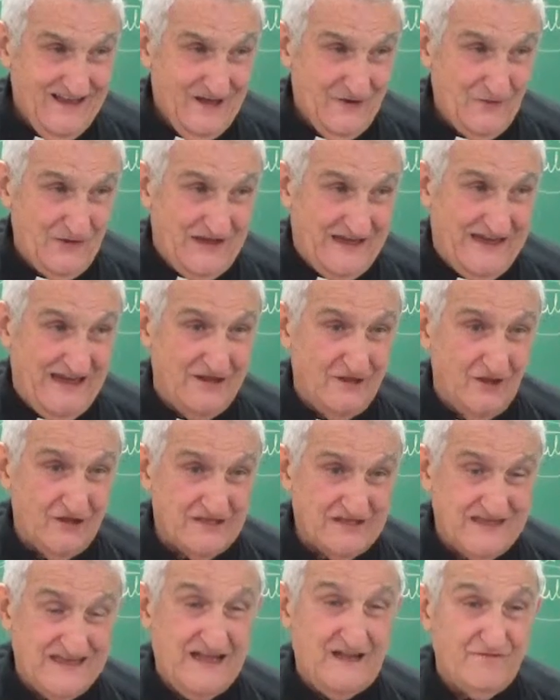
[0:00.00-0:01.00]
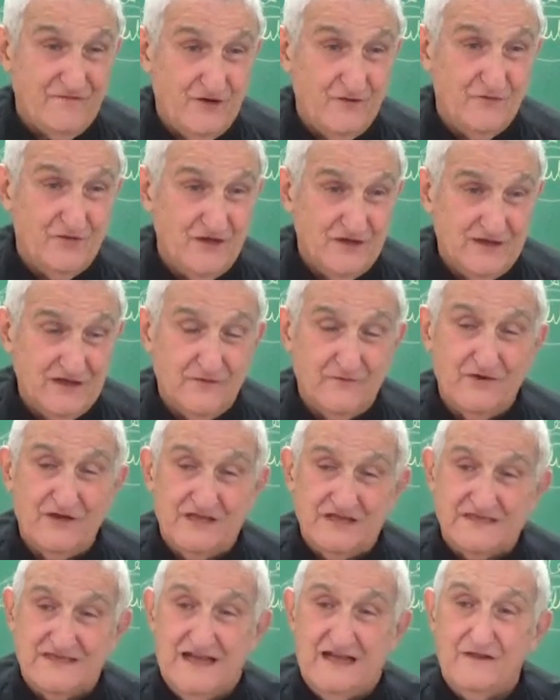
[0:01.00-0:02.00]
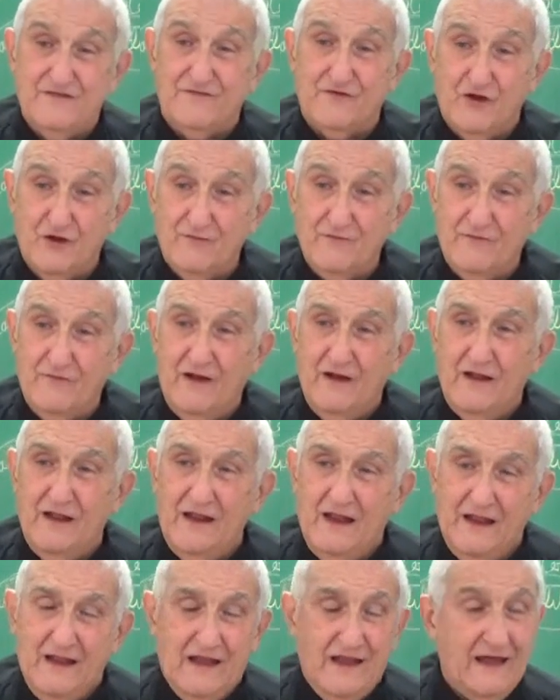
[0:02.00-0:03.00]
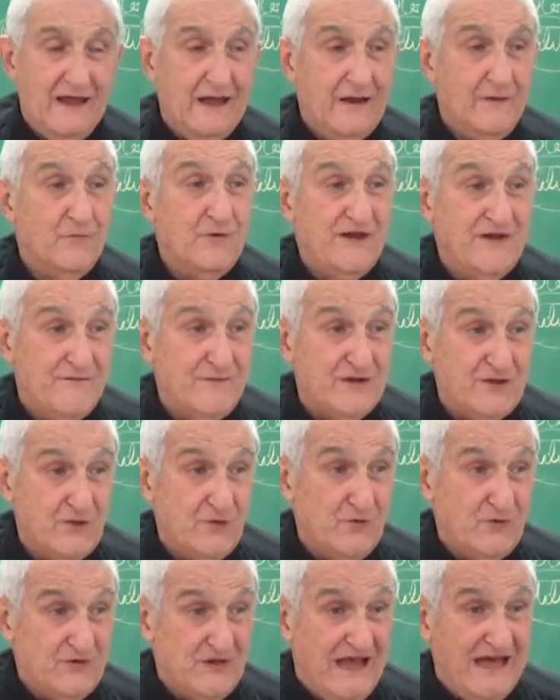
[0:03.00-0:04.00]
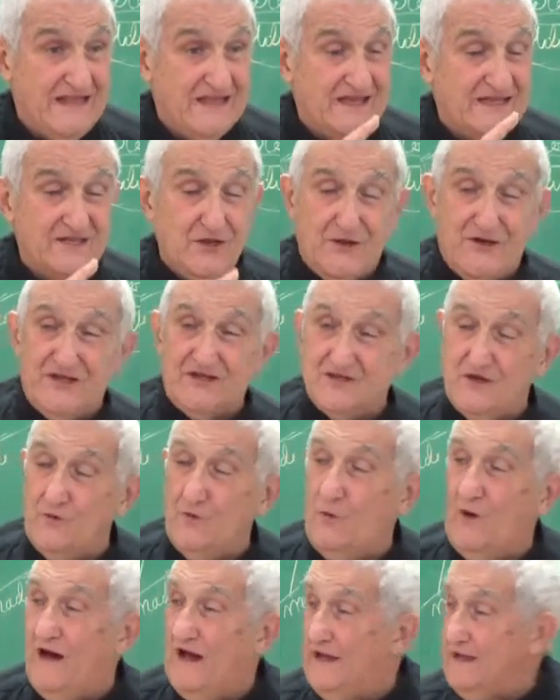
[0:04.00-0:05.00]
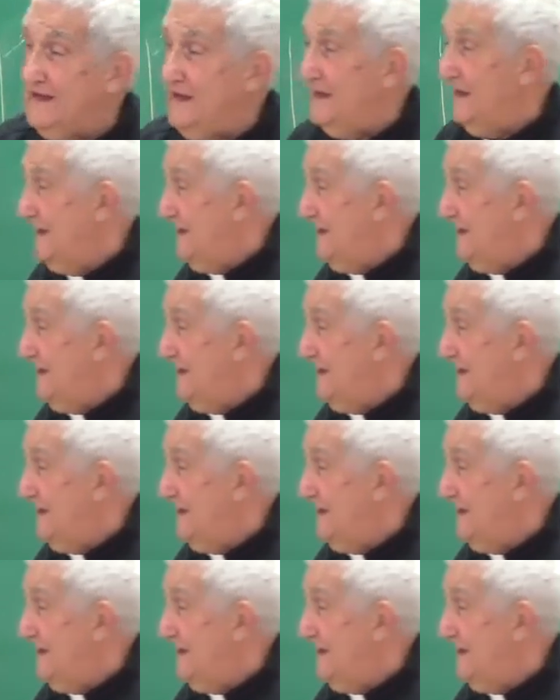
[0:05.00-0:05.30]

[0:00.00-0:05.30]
We cannot start from nothing. We start from, that is the reason why